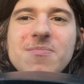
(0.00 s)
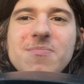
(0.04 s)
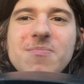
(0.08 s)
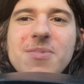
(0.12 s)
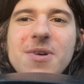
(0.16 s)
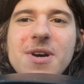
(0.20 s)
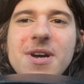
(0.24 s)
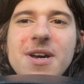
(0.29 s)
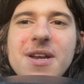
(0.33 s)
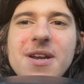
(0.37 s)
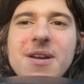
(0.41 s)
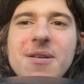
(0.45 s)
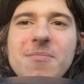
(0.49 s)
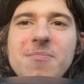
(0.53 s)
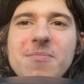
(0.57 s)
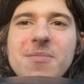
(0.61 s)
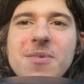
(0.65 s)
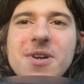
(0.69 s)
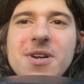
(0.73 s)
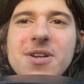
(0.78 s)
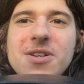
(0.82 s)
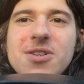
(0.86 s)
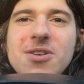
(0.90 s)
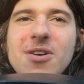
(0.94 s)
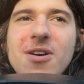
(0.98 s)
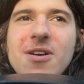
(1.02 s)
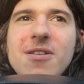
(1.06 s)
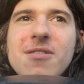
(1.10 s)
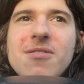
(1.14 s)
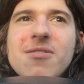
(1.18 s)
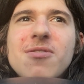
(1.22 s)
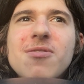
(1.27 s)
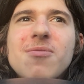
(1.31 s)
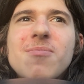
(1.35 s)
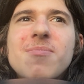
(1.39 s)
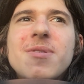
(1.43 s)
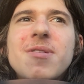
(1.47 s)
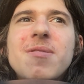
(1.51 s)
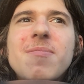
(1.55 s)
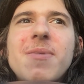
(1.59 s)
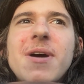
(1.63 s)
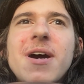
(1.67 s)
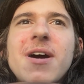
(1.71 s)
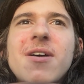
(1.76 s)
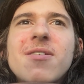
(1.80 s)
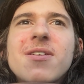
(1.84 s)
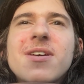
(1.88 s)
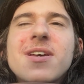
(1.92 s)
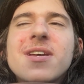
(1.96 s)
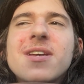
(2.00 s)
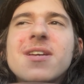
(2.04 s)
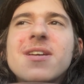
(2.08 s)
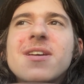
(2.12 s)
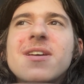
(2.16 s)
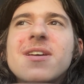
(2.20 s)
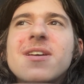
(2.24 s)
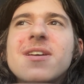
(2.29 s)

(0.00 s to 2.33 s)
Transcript: but I'm going to talk a little bit about it.